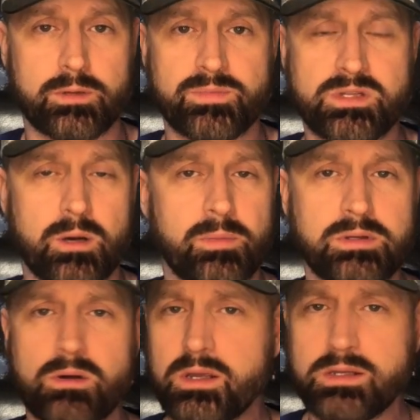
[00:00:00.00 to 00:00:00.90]
So, but
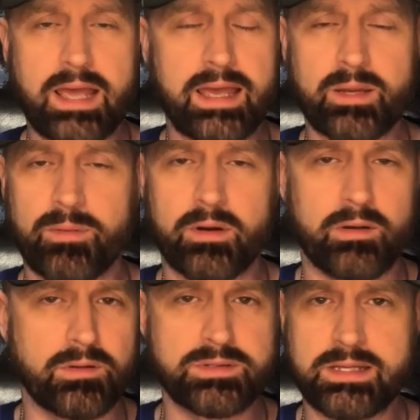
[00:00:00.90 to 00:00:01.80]
don't get tied up on all
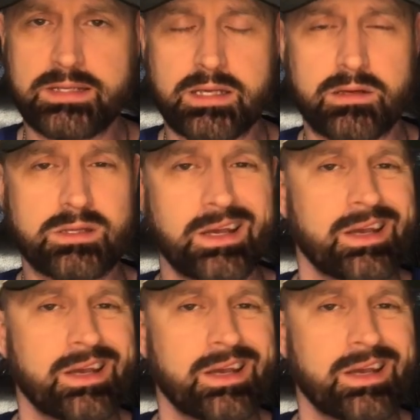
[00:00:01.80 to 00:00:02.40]
those details.